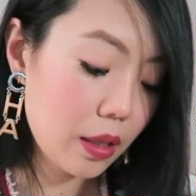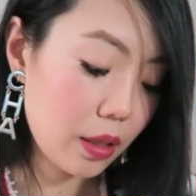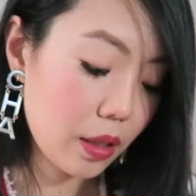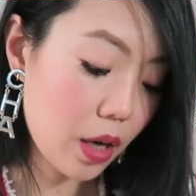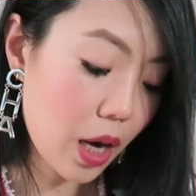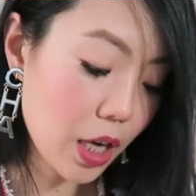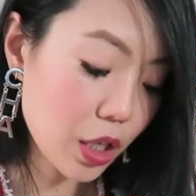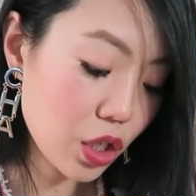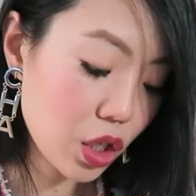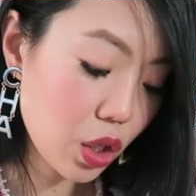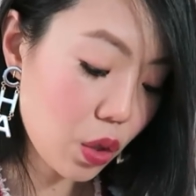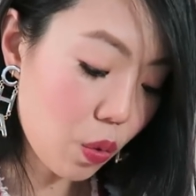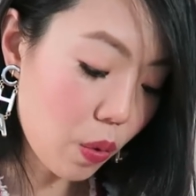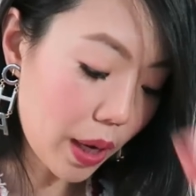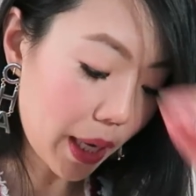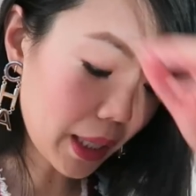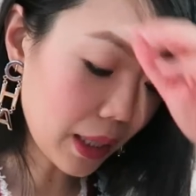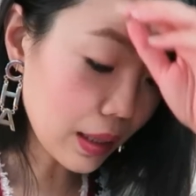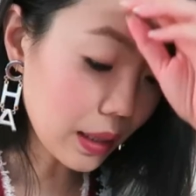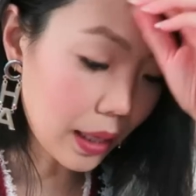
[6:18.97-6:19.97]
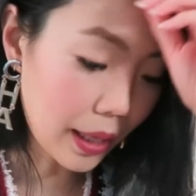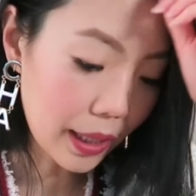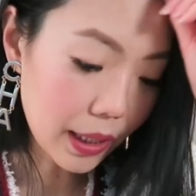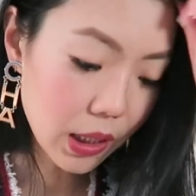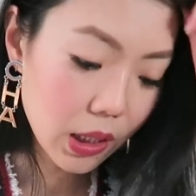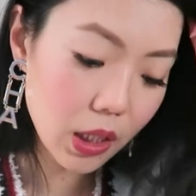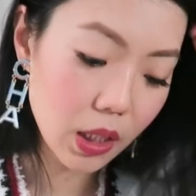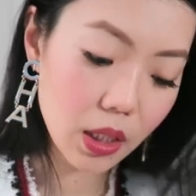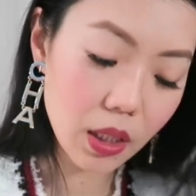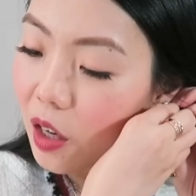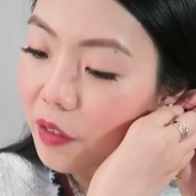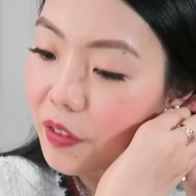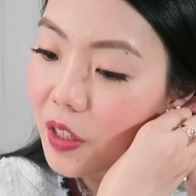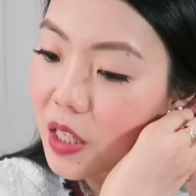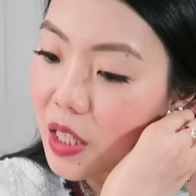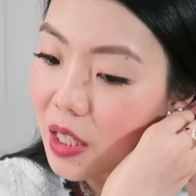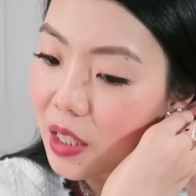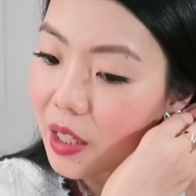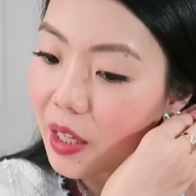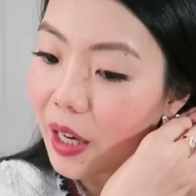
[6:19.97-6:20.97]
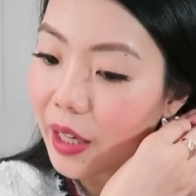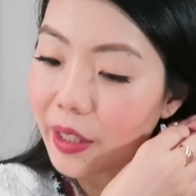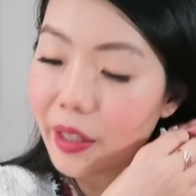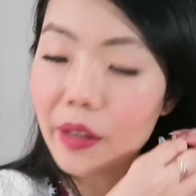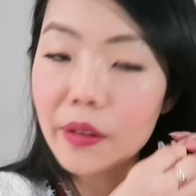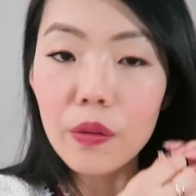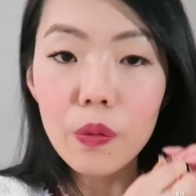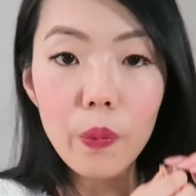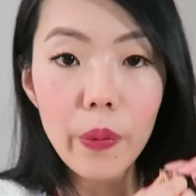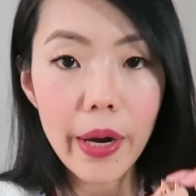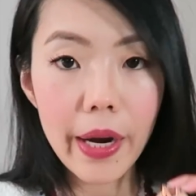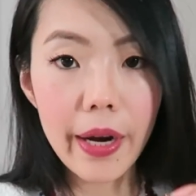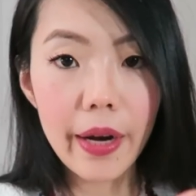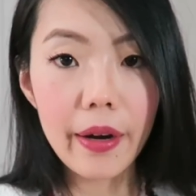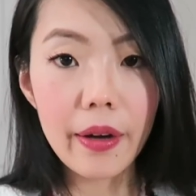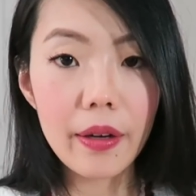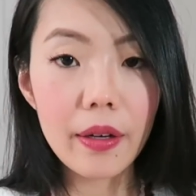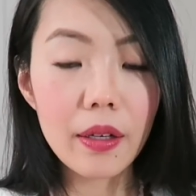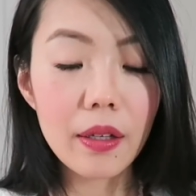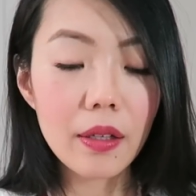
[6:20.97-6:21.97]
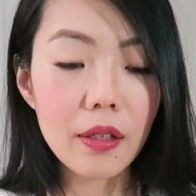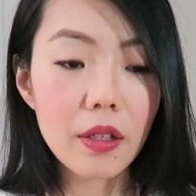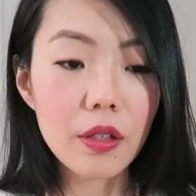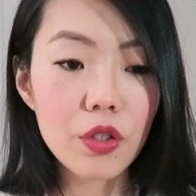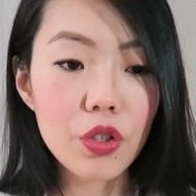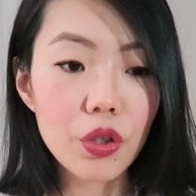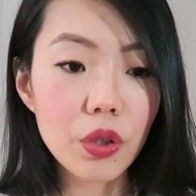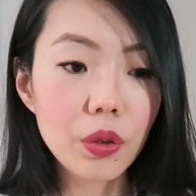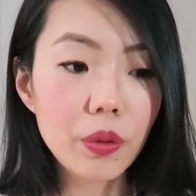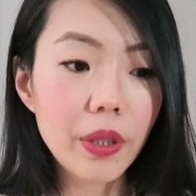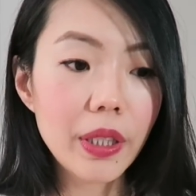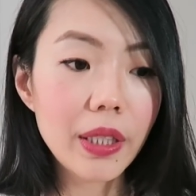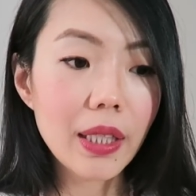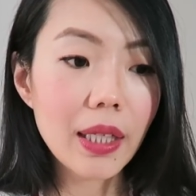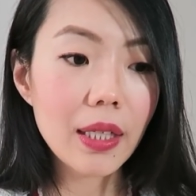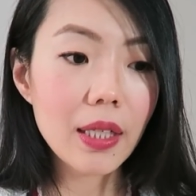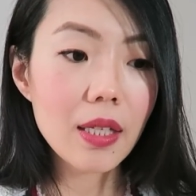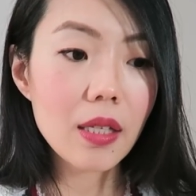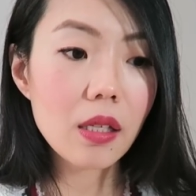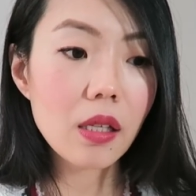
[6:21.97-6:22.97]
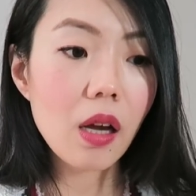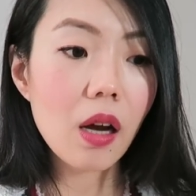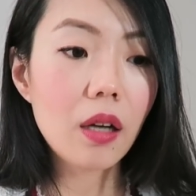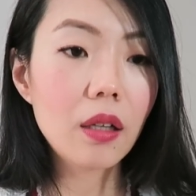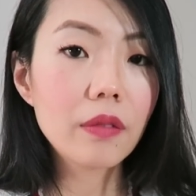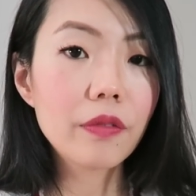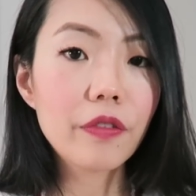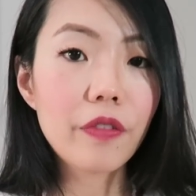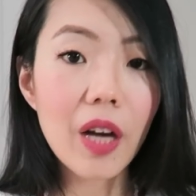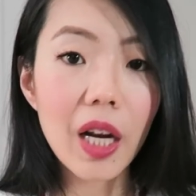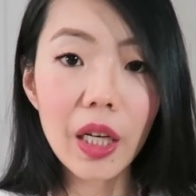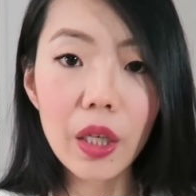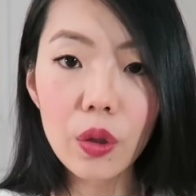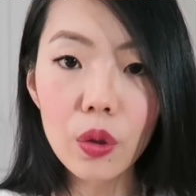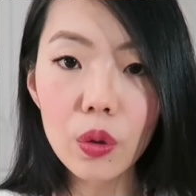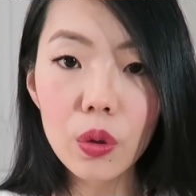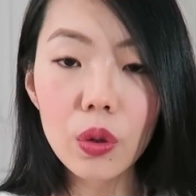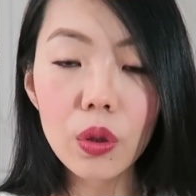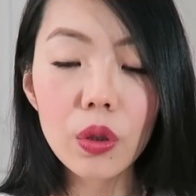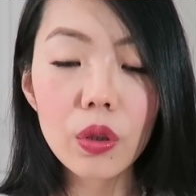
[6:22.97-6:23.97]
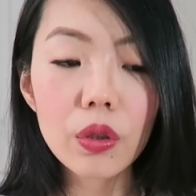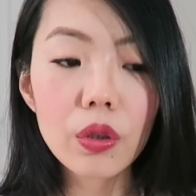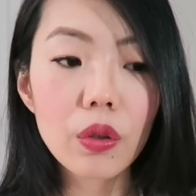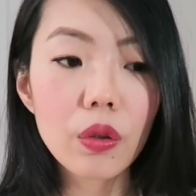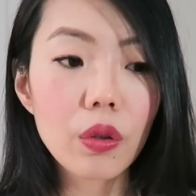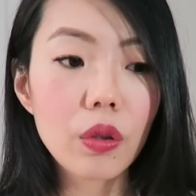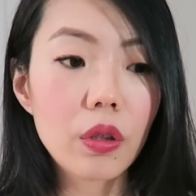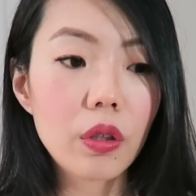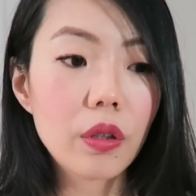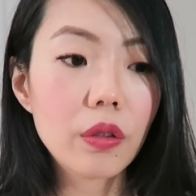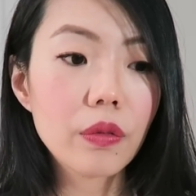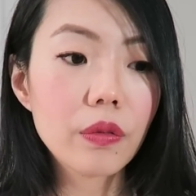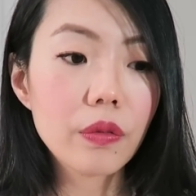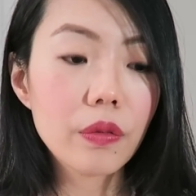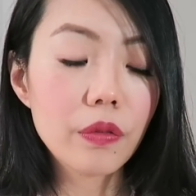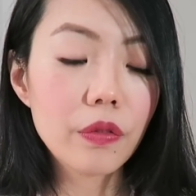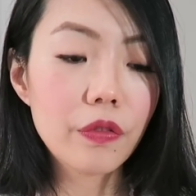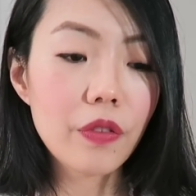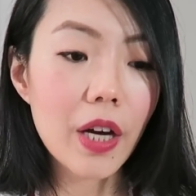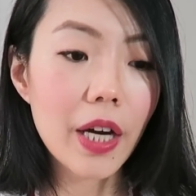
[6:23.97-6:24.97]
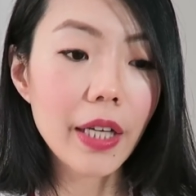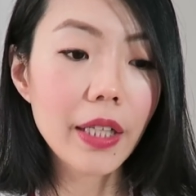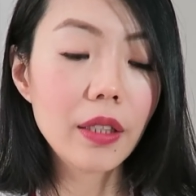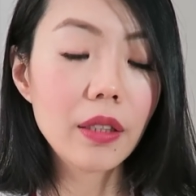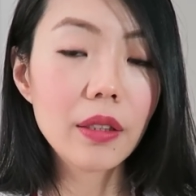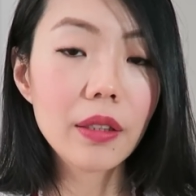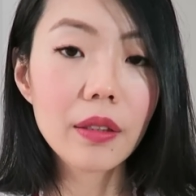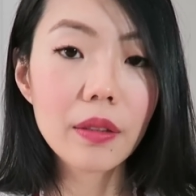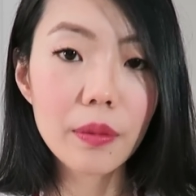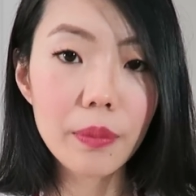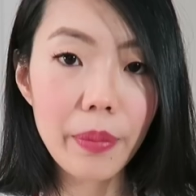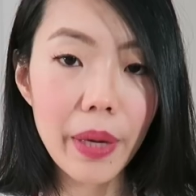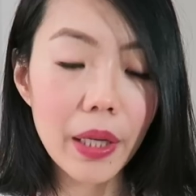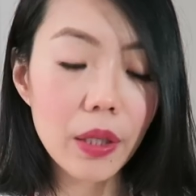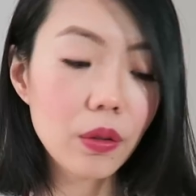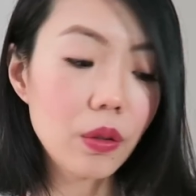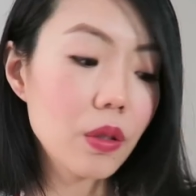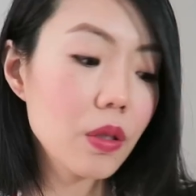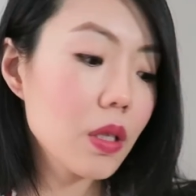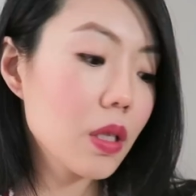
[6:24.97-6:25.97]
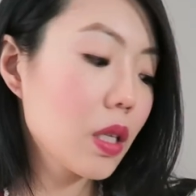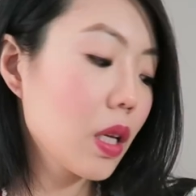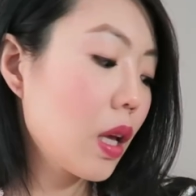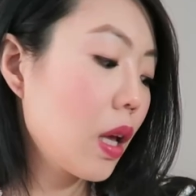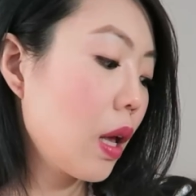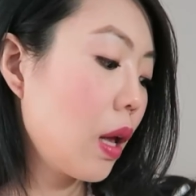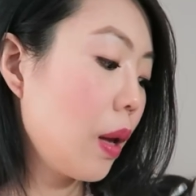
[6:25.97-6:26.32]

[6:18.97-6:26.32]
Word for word: They're actually quite light. Obviously, I can wear jewelry that is not fine gold or fine metals,